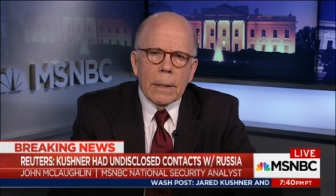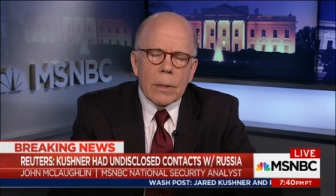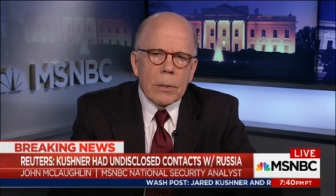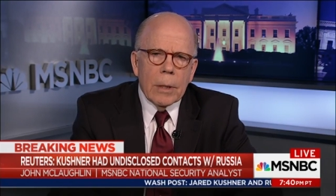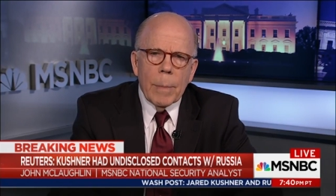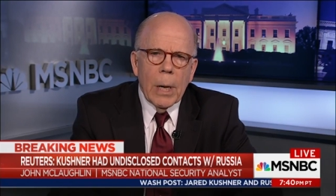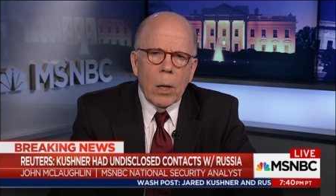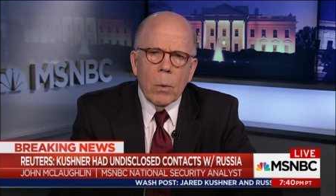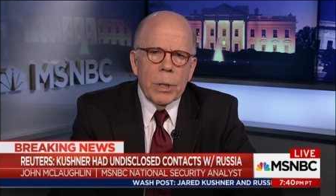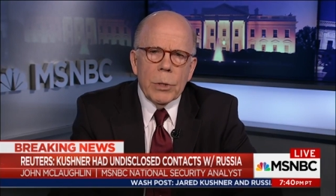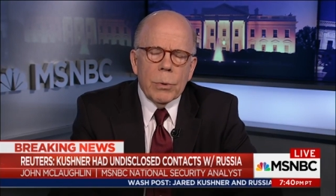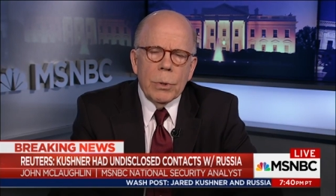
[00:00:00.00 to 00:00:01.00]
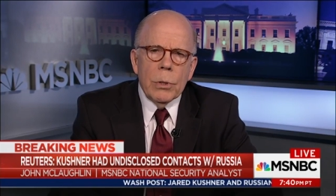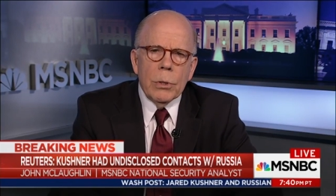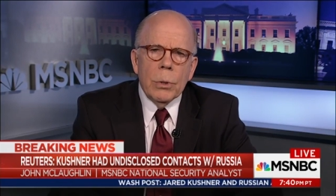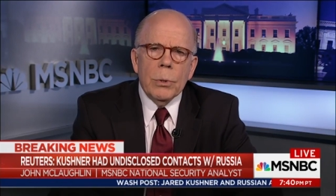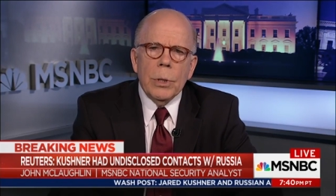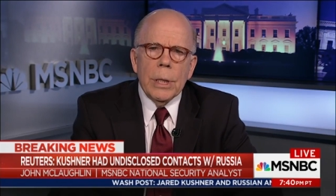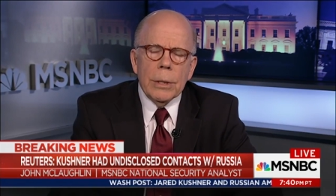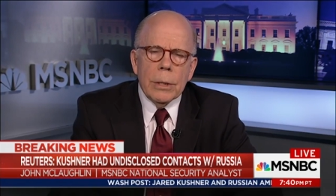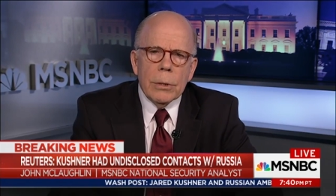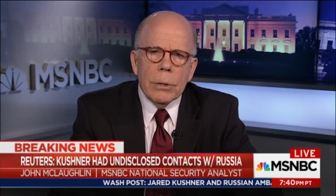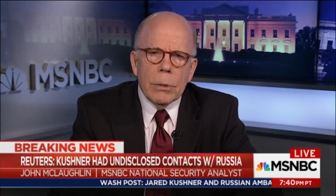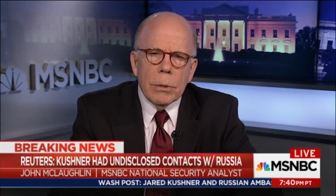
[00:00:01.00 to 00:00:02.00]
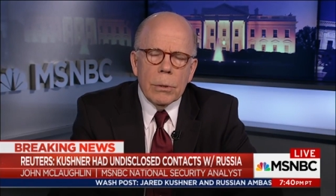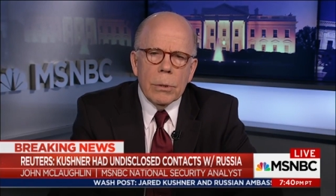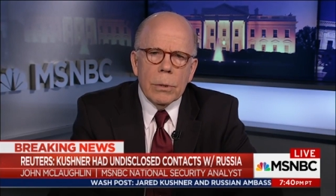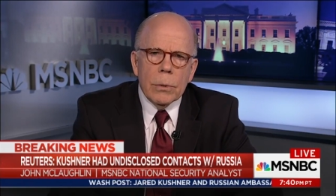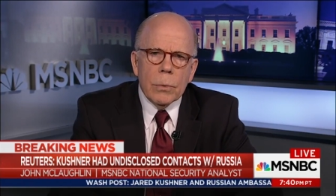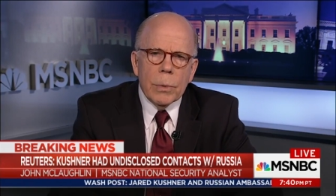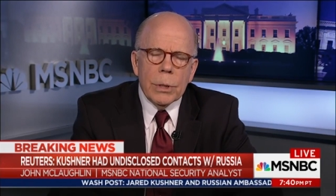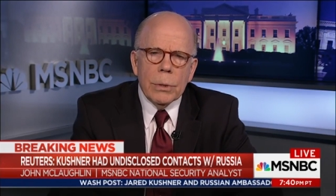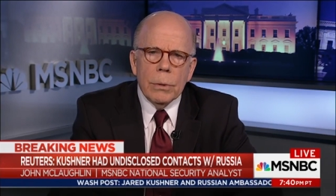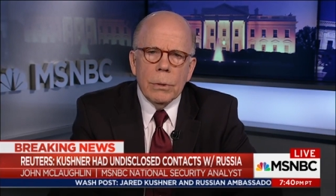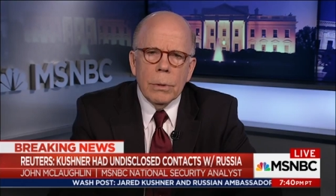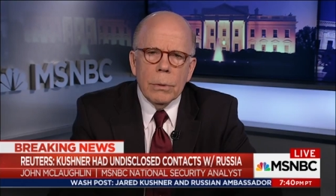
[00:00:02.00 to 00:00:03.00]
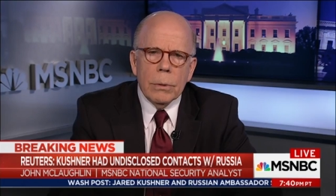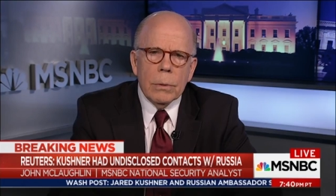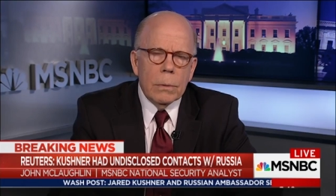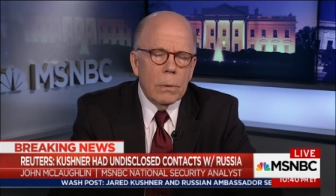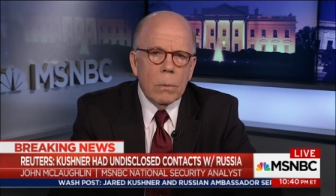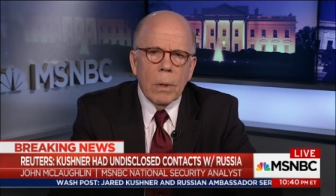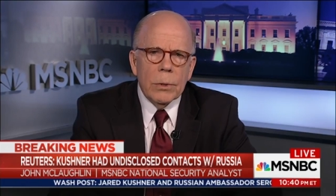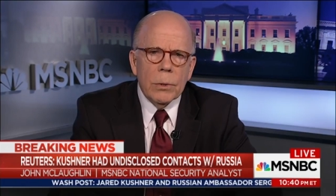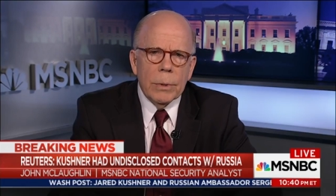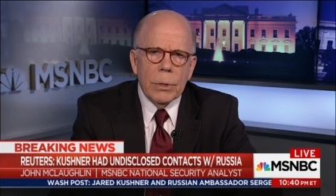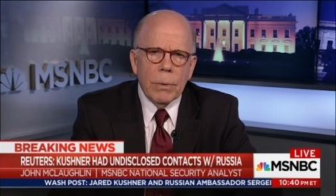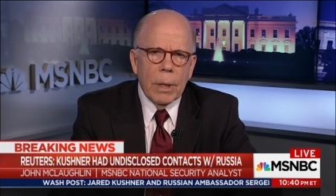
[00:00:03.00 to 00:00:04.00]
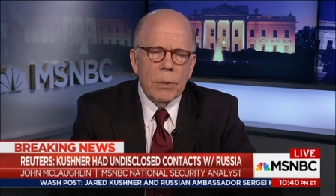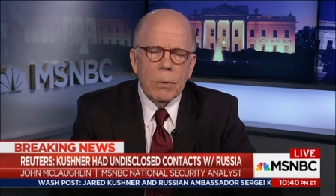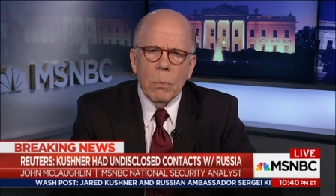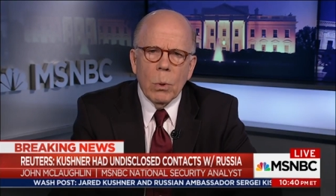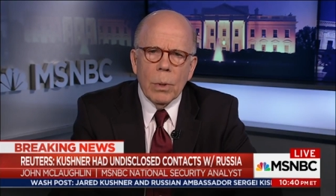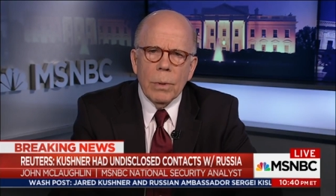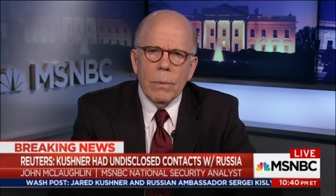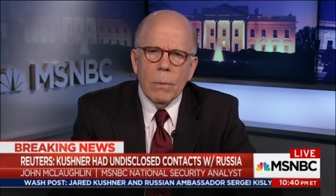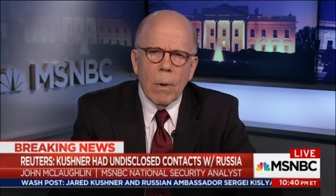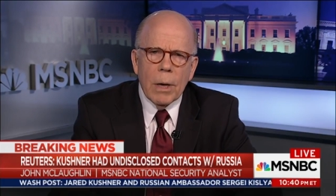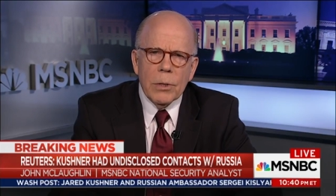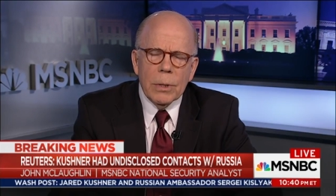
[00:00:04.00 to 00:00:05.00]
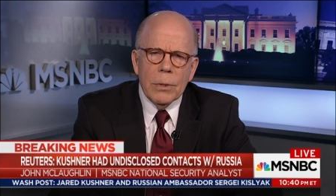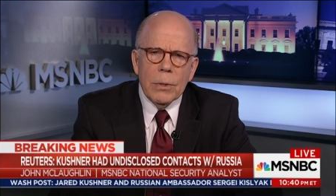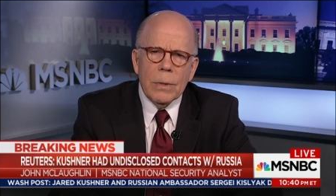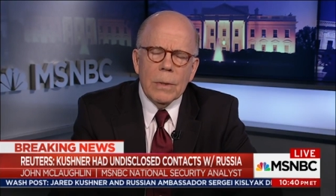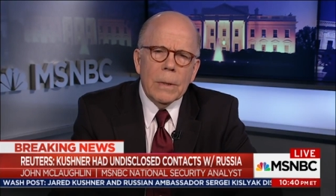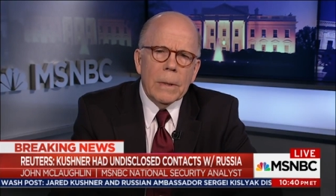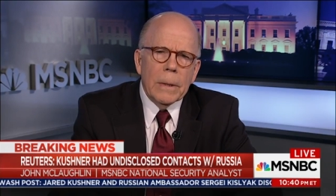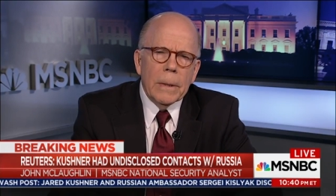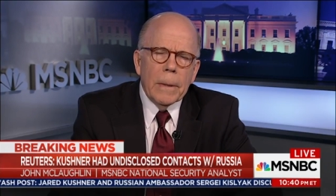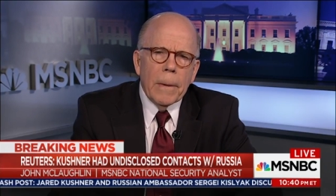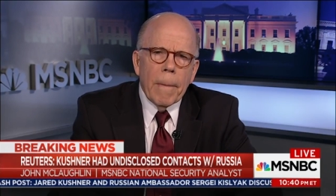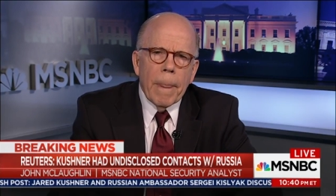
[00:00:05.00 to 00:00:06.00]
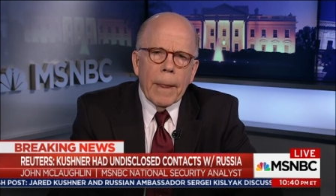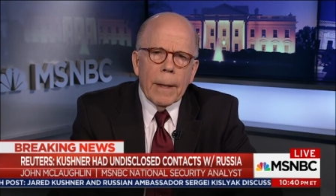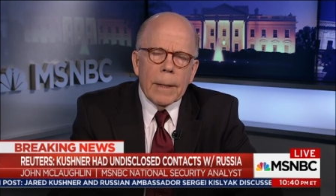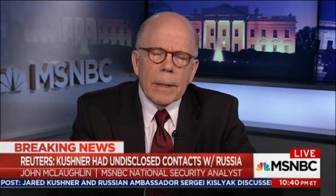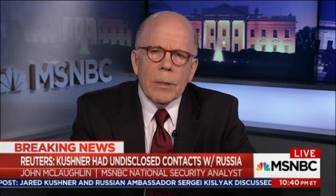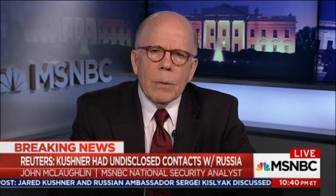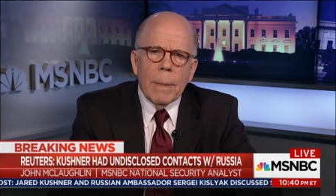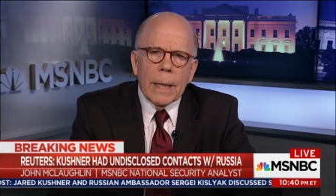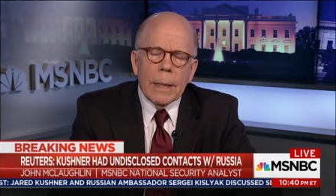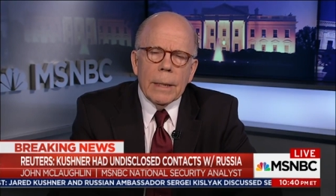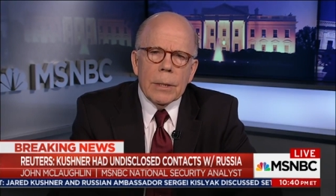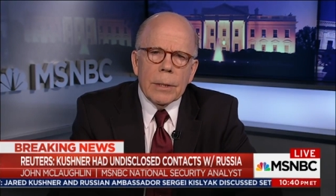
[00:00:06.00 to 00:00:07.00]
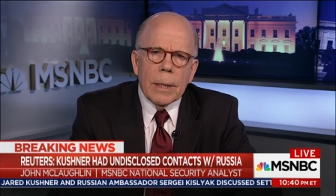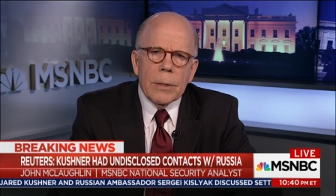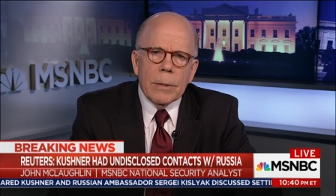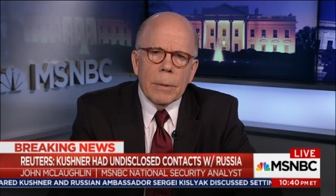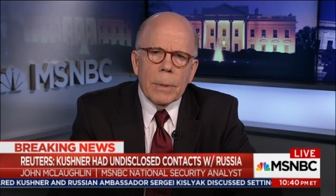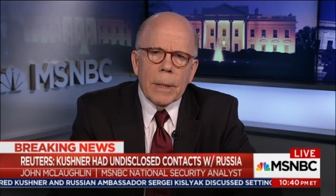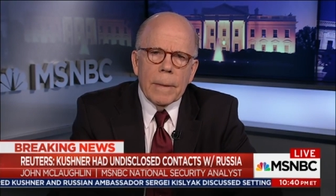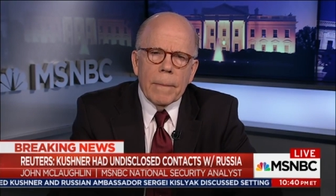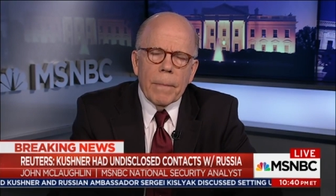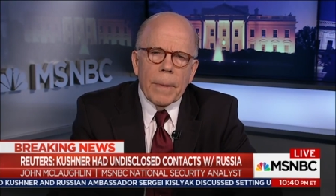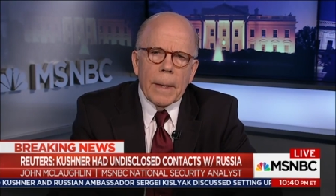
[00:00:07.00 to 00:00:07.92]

that somehow we shouldn't use these institutions, we should use the ones we trust more, the Russians, that doesn't make any sense to me.